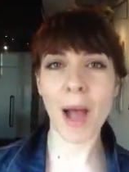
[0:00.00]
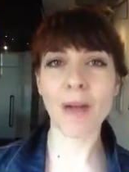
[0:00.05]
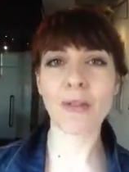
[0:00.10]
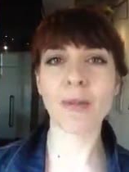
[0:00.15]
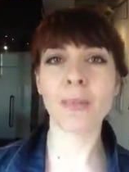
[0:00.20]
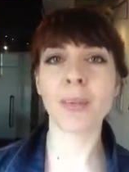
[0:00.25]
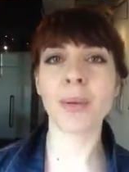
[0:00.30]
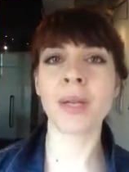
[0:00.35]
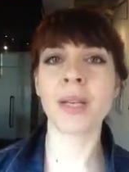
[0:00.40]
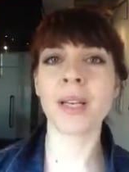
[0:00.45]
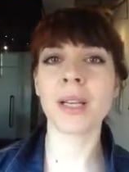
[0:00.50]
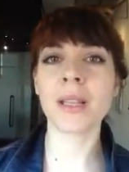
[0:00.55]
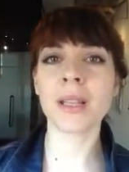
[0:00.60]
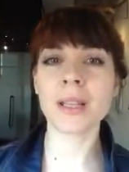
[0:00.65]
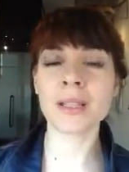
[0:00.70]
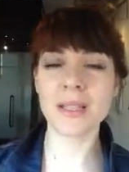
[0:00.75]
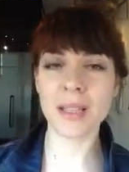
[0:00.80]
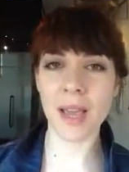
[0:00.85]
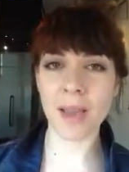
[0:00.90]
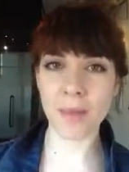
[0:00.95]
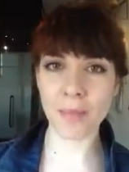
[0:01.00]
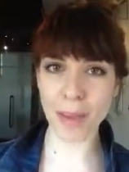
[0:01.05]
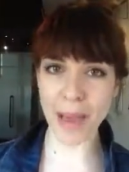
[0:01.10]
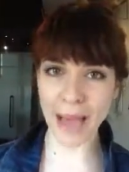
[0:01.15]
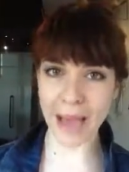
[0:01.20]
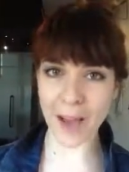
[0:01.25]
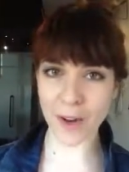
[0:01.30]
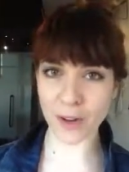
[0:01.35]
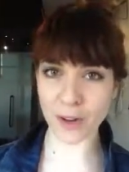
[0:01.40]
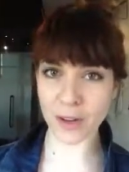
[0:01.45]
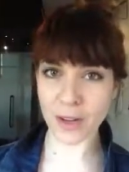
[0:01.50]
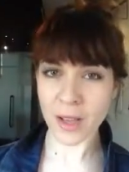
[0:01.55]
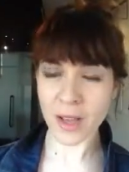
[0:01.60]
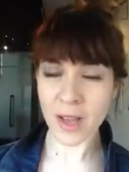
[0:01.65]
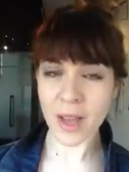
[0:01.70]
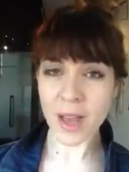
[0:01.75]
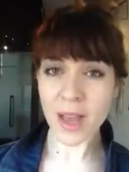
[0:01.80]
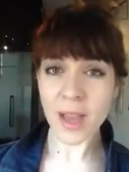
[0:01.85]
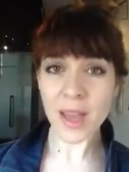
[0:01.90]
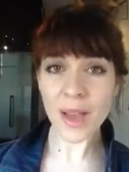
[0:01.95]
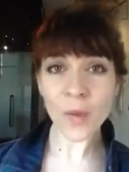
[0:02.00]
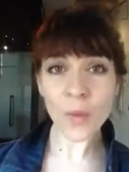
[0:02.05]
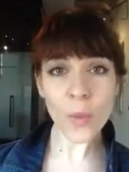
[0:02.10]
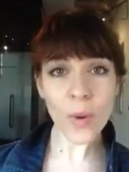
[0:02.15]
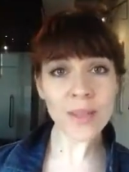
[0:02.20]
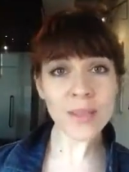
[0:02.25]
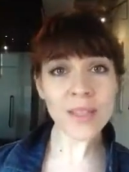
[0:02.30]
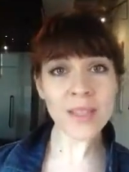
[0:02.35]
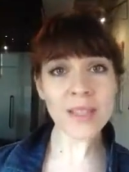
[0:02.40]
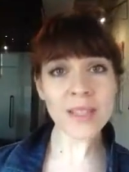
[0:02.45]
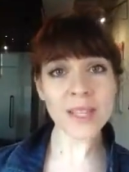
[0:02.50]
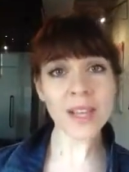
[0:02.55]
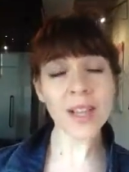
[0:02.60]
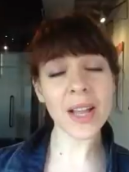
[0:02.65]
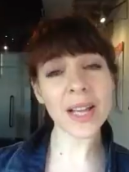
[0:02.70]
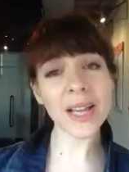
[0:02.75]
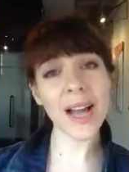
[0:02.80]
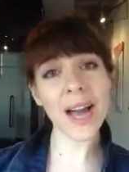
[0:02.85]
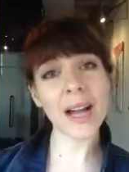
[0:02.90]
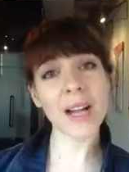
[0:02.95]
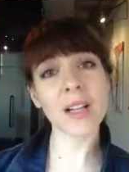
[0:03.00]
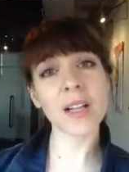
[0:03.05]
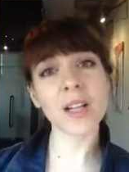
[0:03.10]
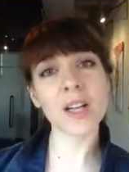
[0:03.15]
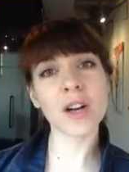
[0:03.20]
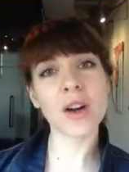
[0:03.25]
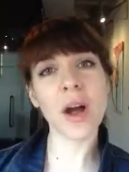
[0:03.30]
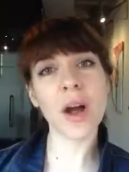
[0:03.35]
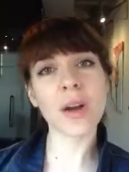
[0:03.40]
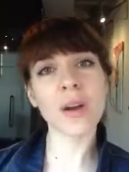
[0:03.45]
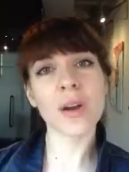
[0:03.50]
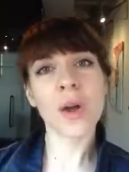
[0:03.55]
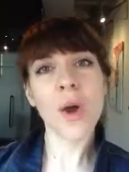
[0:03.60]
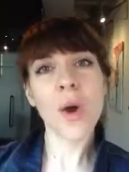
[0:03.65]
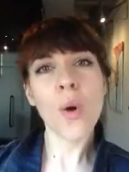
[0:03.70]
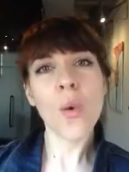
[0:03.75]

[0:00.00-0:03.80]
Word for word: I repeated the same pattern. It wasn't until I got clear on